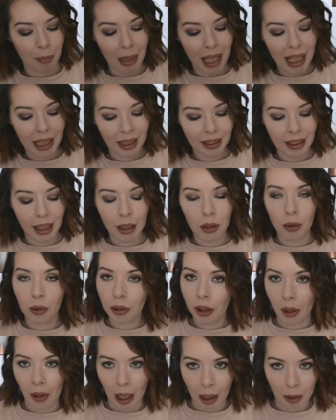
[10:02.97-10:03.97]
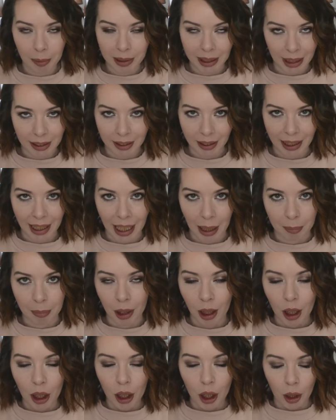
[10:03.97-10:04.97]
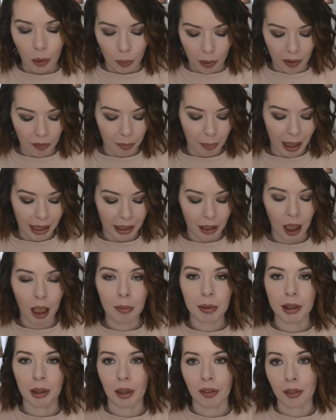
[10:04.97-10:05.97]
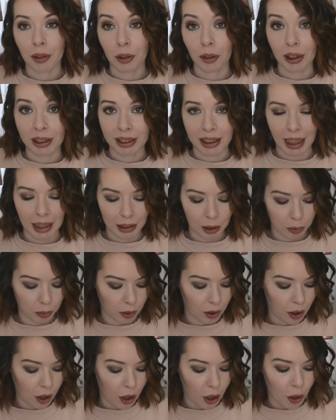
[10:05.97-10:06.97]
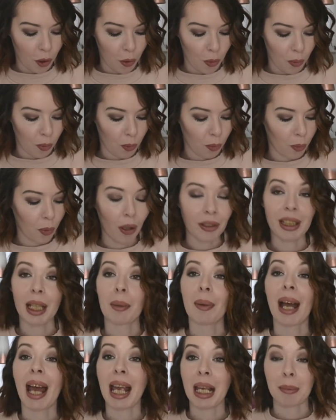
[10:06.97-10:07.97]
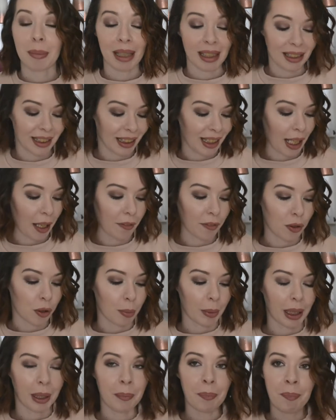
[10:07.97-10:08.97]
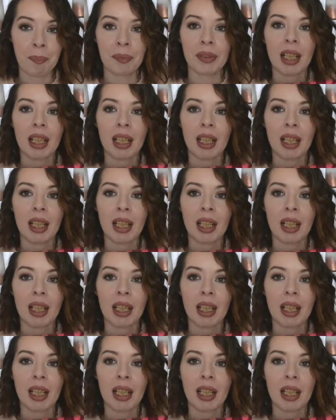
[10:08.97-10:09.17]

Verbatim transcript: MAC. They all know how obsessed I am with makeup, so of course that's what they were aiming to get for me.